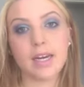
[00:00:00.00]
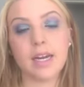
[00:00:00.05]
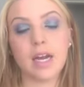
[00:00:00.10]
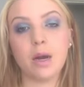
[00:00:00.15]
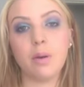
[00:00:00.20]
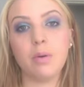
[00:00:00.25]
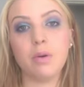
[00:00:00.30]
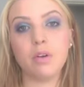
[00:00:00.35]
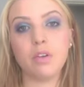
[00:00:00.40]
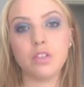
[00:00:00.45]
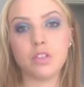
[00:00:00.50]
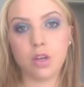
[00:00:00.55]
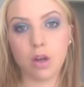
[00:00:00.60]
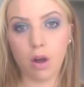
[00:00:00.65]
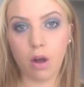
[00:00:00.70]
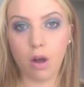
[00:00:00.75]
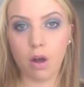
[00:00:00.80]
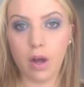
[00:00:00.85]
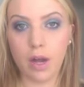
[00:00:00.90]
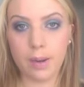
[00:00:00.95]
now we're on to
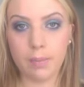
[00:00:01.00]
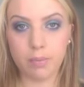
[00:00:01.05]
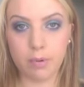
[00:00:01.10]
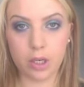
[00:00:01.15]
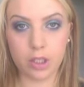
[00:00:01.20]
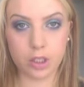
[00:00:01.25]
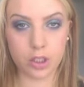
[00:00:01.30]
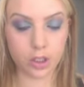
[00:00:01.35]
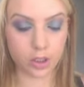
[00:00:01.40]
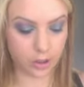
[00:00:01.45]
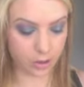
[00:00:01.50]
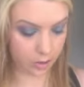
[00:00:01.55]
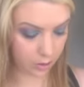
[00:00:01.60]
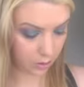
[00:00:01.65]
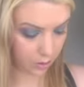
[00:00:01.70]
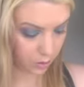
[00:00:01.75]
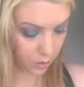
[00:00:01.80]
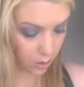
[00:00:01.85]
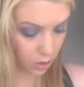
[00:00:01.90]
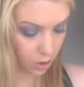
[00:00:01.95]
eye
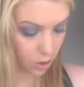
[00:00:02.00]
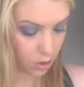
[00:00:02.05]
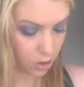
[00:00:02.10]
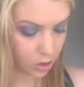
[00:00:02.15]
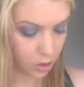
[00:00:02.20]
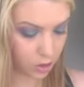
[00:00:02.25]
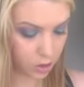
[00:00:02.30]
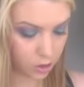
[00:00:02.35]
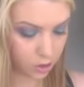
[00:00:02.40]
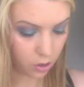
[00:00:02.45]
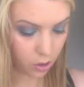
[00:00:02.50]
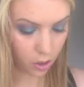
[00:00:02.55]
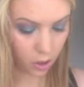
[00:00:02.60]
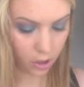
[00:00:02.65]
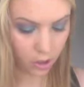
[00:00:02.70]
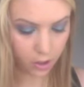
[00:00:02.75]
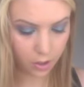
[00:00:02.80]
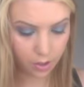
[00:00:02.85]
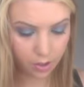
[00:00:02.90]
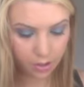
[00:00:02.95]
brushes.
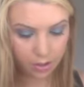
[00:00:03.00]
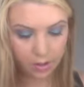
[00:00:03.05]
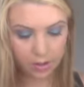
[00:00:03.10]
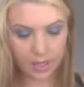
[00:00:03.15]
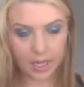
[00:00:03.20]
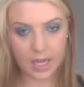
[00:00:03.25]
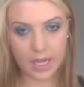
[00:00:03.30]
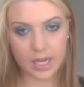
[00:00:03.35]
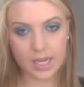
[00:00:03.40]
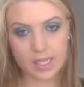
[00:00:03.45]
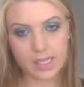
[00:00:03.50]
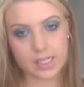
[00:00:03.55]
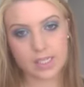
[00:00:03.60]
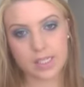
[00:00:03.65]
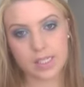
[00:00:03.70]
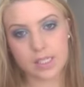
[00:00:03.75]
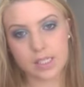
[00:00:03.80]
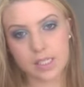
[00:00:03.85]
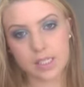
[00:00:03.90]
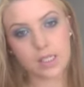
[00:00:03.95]
So
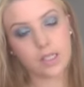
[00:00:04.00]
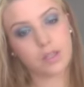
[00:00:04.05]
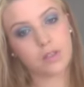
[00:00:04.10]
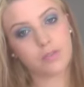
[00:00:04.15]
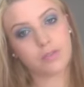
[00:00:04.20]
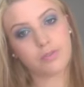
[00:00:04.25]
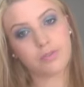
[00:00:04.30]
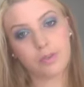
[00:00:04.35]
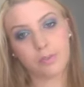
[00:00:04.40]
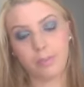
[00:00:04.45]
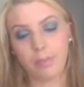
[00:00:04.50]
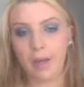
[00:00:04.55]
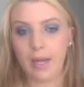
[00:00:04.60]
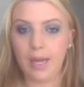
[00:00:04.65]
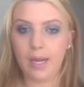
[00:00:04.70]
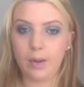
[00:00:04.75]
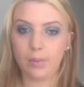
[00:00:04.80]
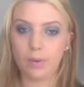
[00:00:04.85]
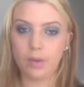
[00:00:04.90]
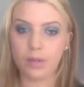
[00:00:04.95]
these for
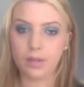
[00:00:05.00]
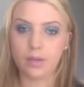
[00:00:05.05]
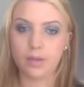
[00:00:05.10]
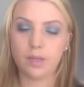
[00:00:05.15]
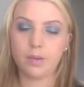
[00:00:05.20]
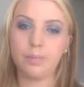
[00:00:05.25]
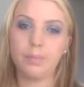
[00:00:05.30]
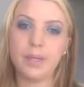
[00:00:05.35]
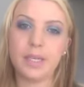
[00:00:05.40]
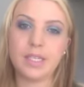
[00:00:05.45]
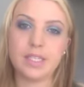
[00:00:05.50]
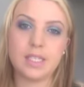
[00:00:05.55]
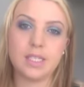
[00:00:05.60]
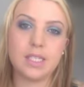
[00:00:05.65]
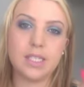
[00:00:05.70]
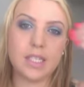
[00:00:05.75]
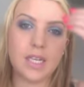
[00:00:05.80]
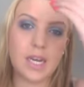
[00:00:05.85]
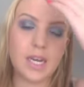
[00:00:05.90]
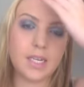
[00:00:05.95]
me were the
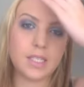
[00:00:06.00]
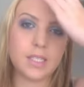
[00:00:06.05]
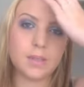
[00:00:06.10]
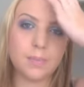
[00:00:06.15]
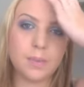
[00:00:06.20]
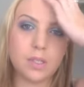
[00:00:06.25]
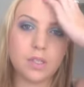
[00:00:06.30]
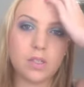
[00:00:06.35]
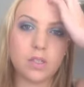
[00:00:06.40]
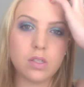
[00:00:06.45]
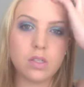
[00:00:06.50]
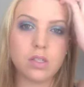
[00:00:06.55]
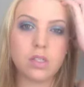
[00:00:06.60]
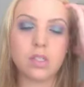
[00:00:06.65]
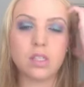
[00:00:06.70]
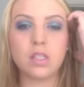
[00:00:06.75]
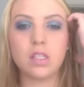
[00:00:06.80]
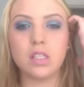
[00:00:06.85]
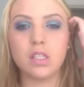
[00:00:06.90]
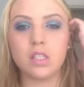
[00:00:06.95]
biggest test
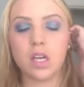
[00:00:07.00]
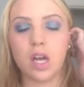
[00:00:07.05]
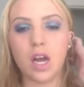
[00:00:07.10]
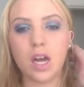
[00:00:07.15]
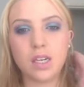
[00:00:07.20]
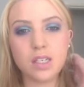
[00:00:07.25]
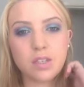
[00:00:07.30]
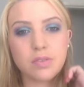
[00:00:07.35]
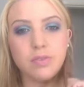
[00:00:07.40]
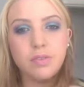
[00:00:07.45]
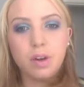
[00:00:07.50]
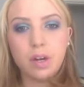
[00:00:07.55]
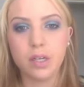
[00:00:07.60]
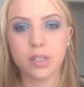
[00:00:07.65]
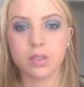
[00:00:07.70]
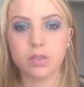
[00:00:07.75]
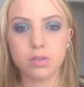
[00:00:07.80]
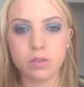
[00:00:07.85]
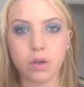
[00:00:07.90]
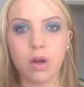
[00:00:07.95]
because it's hard to
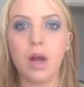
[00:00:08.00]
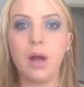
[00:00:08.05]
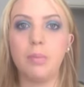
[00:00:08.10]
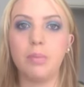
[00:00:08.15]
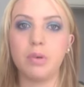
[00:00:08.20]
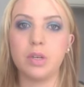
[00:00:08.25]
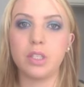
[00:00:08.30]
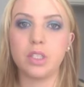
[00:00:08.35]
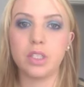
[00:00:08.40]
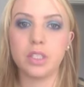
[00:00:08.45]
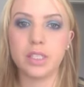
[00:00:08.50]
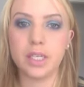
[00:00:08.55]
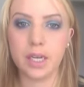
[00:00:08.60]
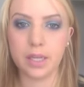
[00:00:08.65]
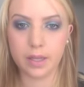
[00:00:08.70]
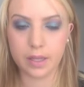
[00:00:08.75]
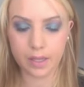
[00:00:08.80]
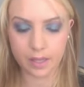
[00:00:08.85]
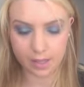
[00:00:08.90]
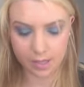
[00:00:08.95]
find good eye brushes
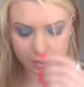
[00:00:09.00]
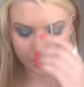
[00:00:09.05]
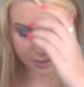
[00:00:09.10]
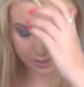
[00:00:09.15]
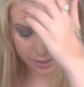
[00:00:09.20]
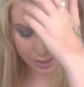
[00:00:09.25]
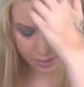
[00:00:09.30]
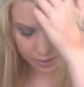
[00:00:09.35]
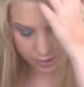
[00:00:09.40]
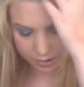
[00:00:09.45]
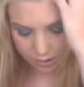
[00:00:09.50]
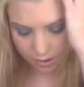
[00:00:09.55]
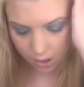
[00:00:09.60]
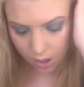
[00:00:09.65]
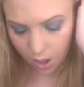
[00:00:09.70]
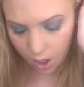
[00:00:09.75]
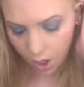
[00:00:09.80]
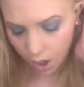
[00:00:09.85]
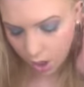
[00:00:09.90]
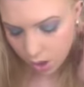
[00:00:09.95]
out there these days.
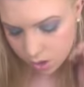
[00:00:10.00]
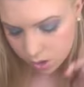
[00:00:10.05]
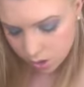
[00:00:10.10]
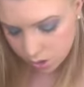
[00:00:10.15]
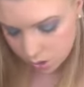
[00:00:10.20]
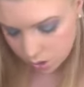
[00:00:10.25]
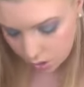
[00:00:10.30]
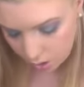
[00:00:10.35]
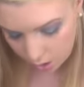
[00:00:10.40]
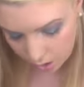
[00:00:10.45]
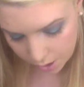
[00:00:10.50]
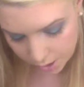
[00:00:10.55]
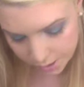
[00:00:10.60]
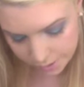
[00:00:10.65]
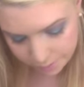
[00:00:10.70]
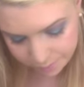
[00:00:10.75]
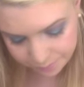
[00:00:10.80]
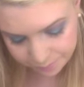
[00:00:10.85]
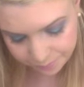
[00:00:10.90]
So